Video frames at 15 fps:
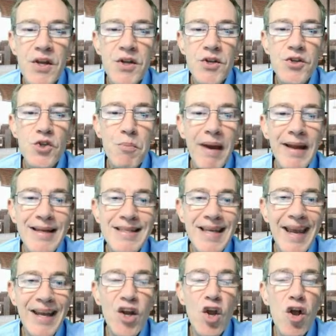to
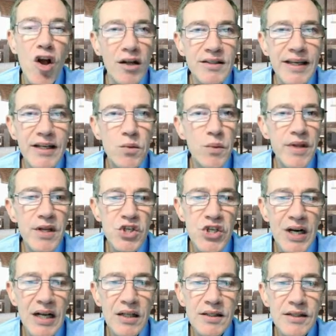maintain contact with the
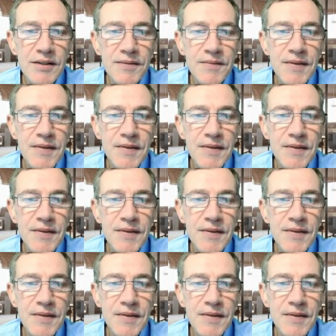child,